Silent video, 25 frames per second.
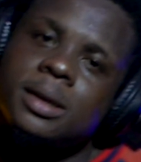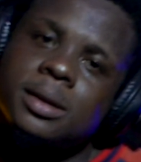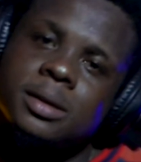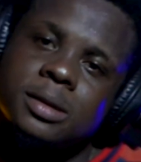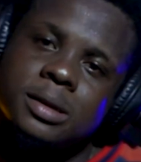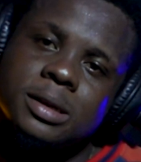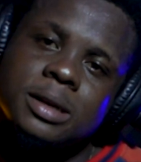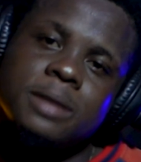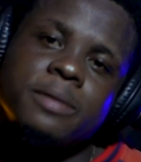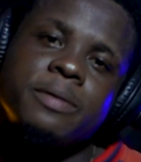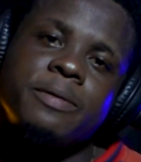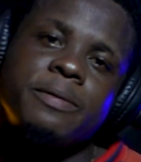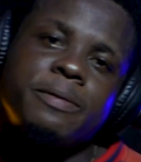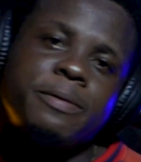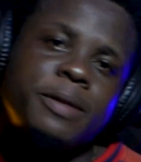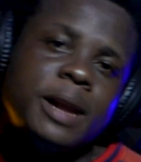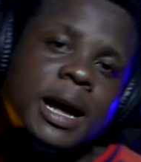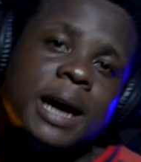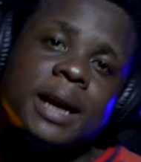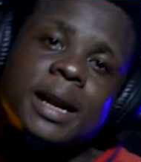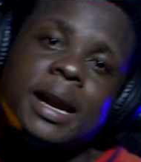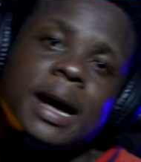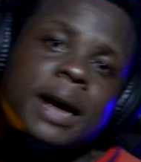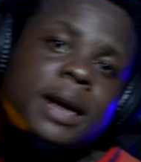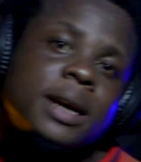You don't
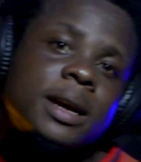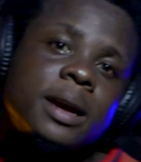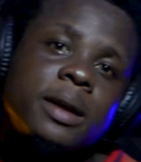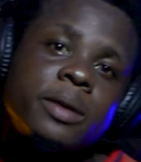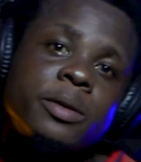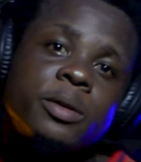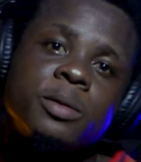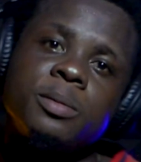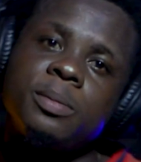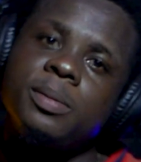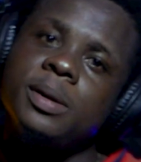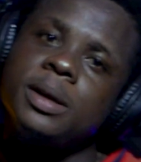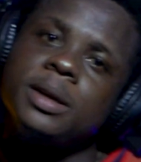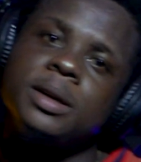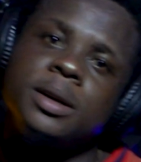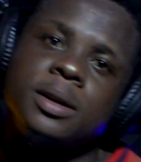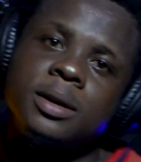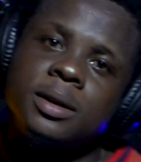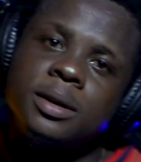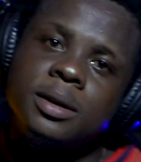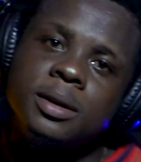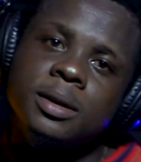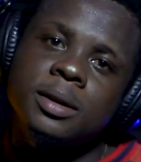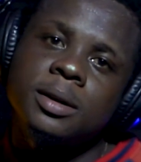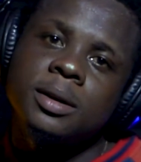fly like aeroplane.
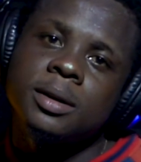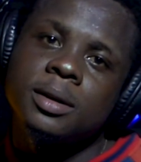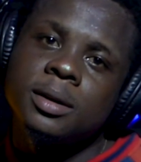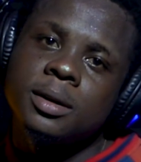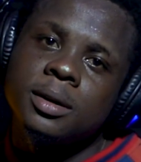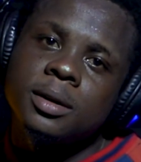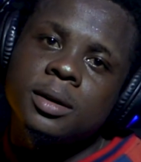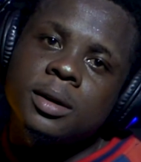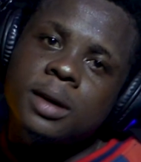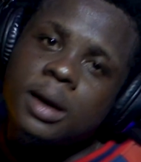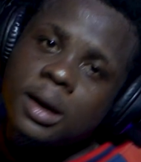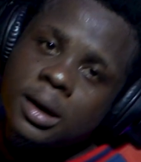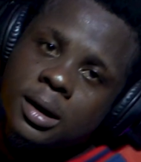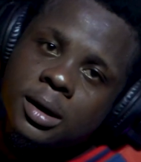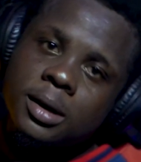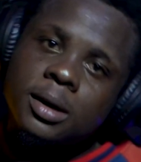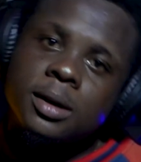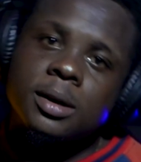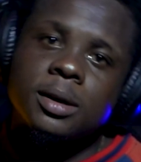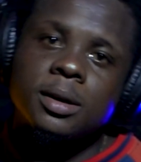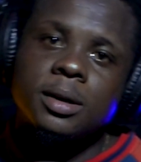Eh?